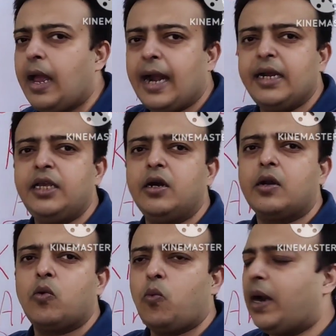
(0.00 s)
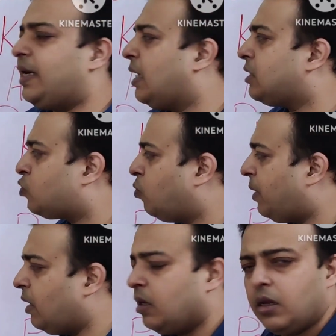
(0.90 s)
and here white has to
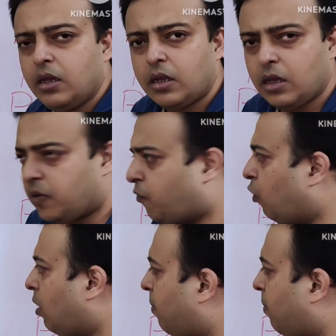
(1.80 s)
be careful,